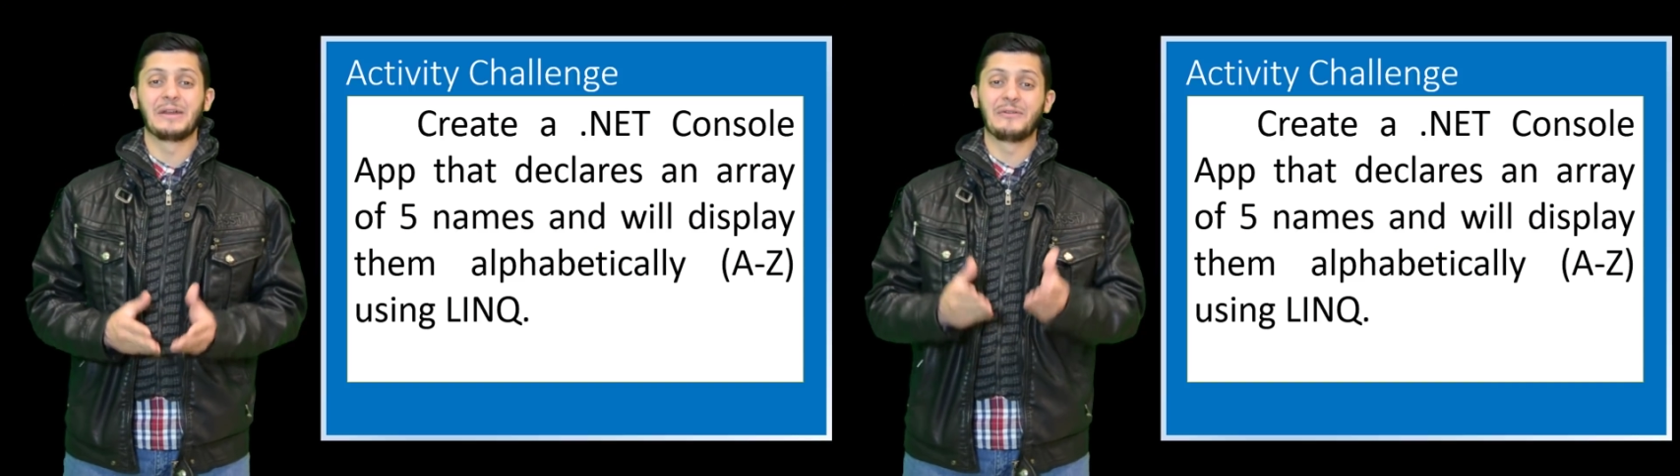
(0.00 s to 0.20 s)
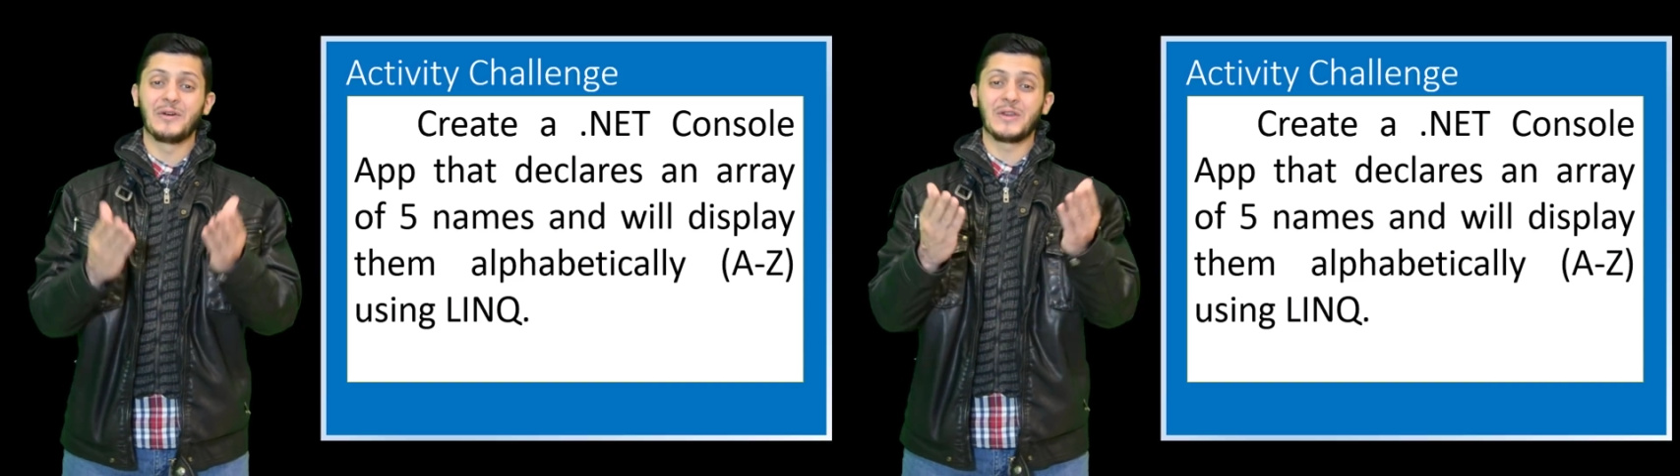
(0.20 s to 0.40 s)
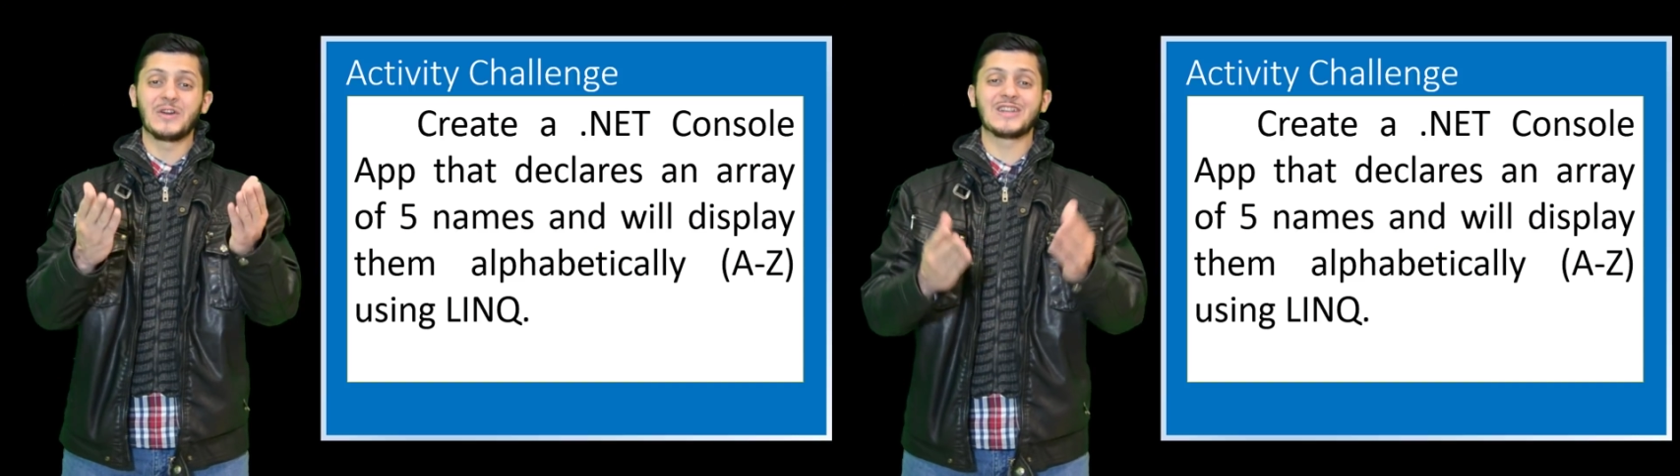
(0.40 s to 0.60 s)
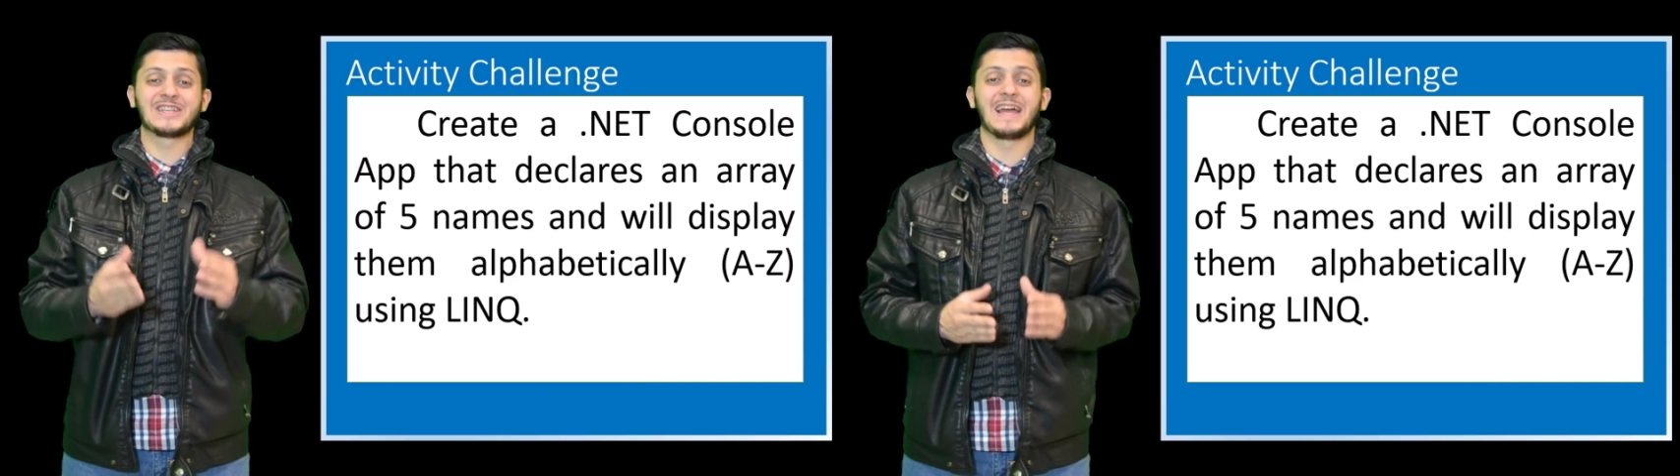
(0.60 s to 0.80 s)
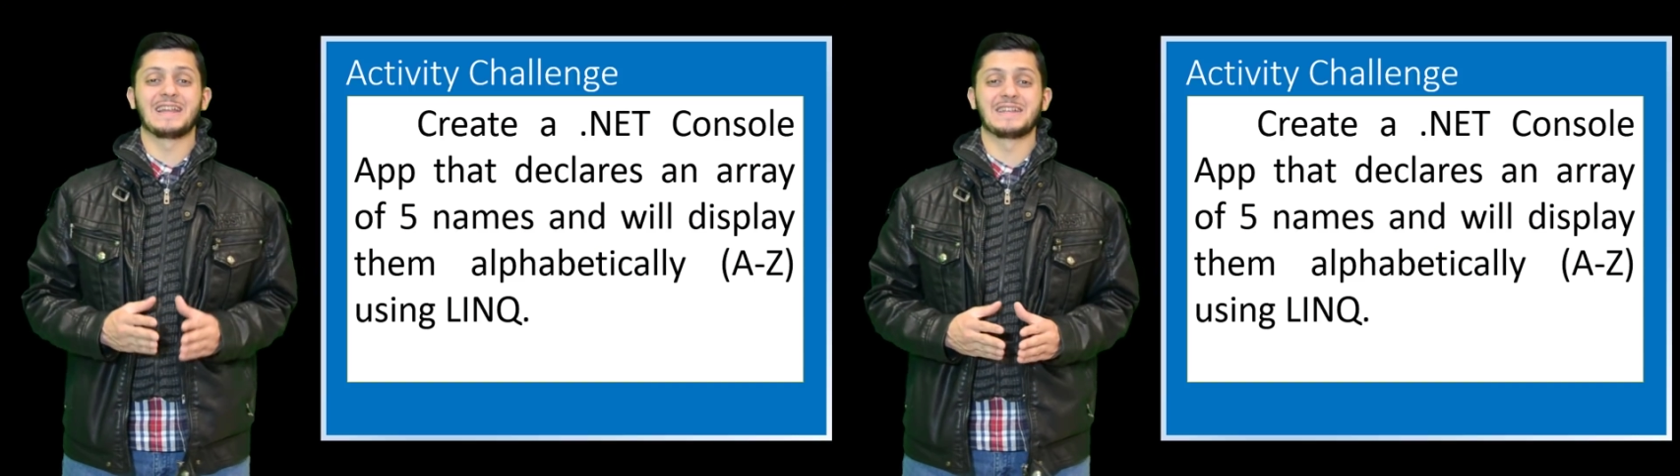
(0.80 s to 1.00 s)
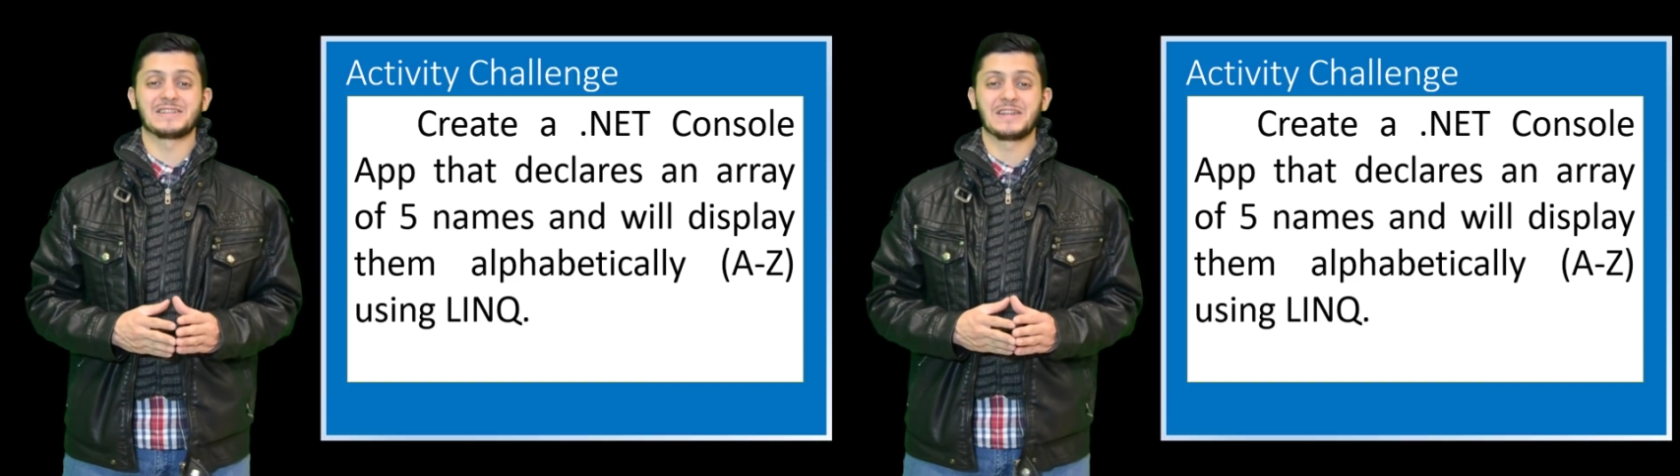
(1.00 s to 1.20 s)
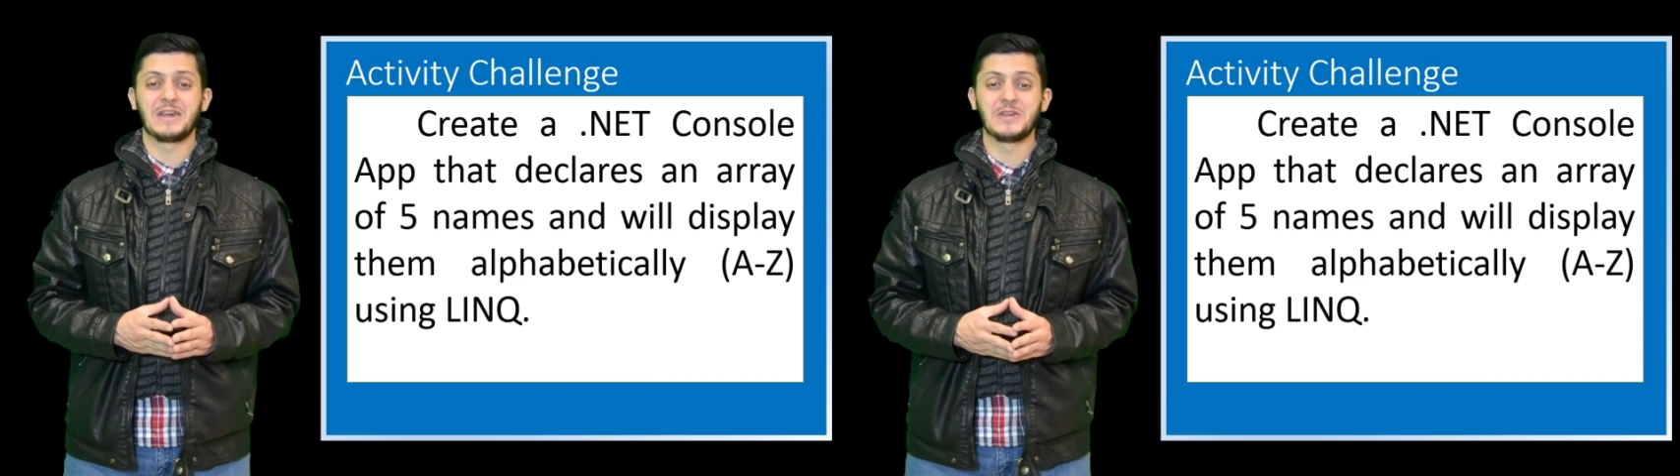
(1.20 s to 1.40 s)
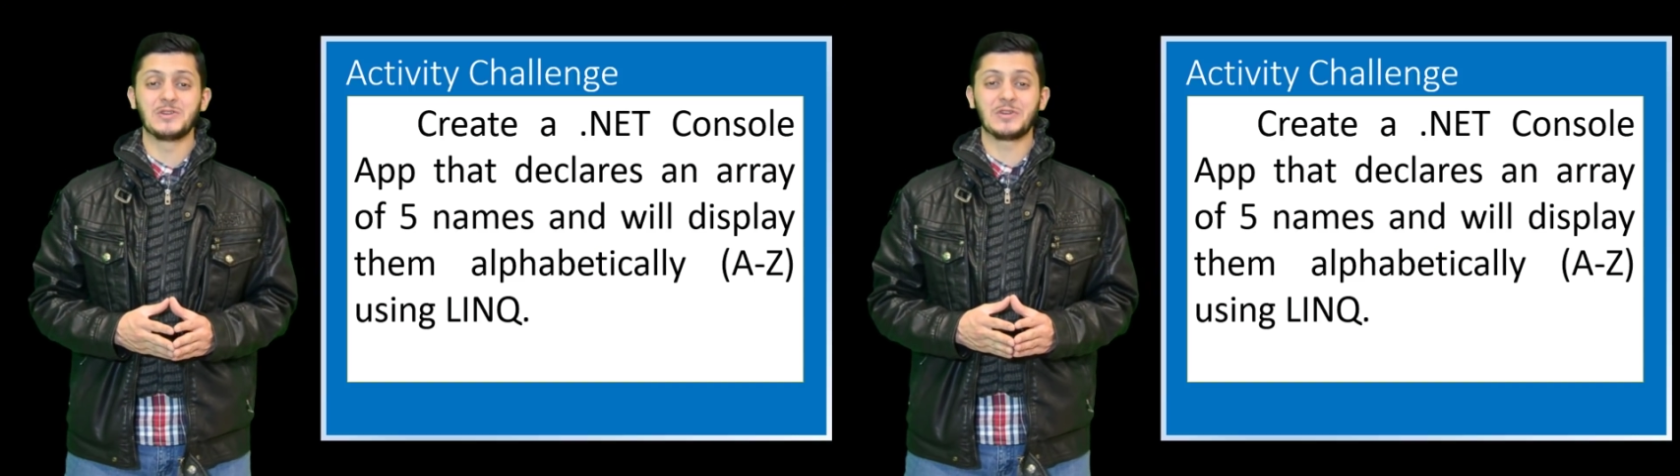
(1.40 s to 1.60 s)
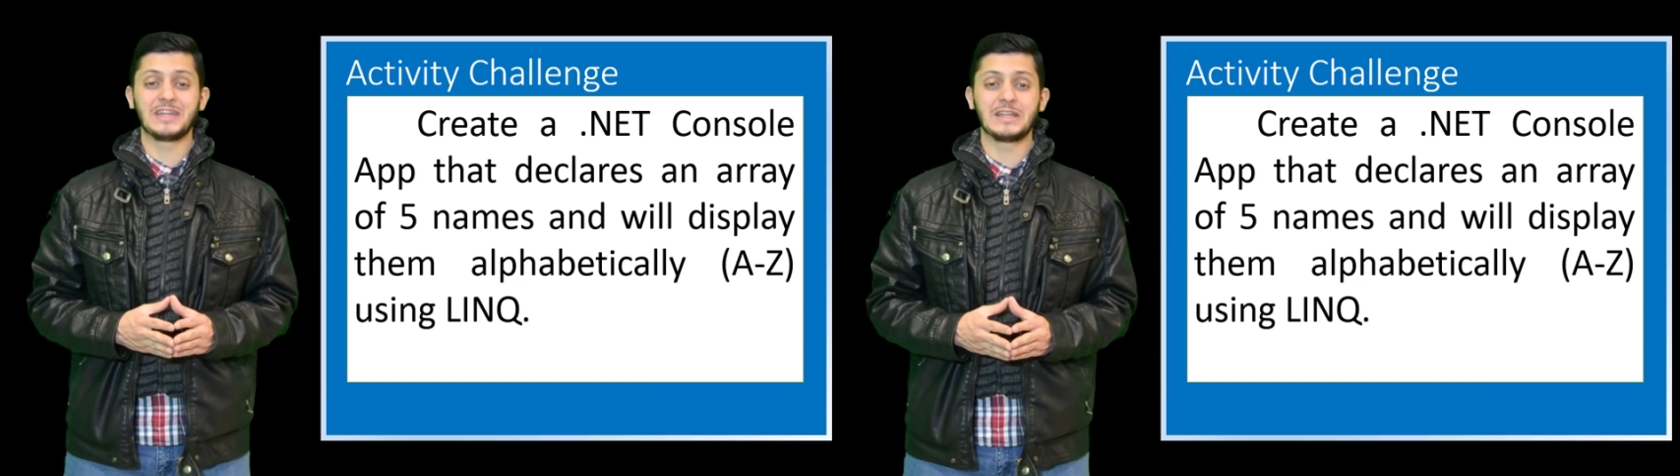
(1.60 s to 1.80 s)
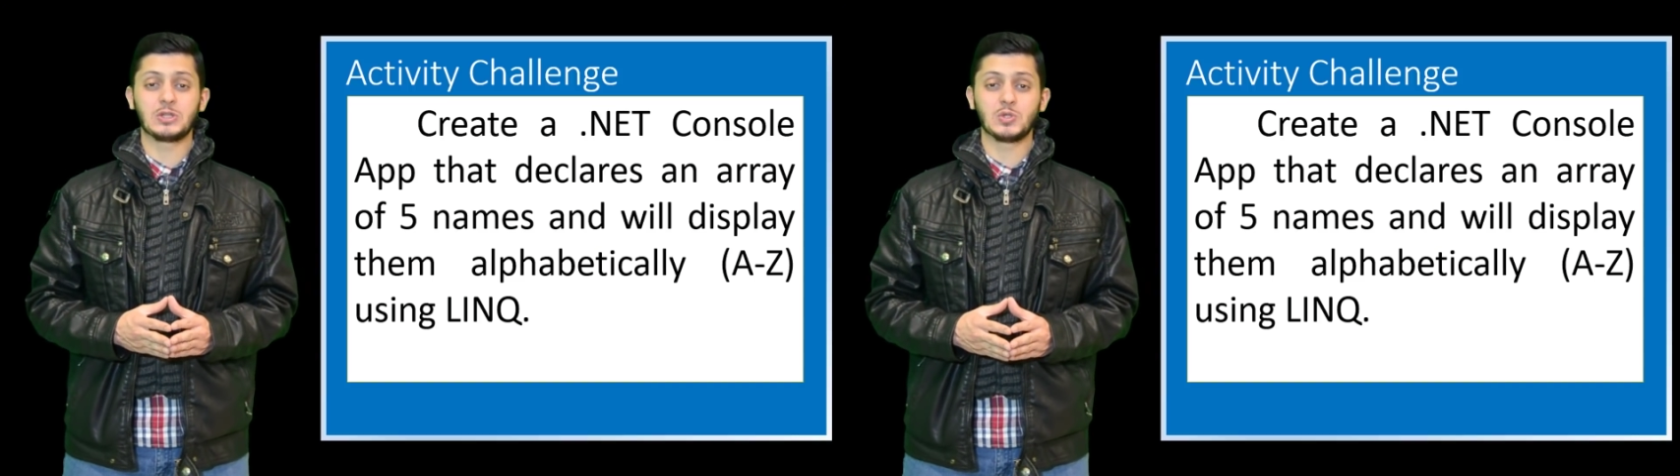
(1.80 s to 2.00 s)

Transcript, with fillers: For your challenge, you need to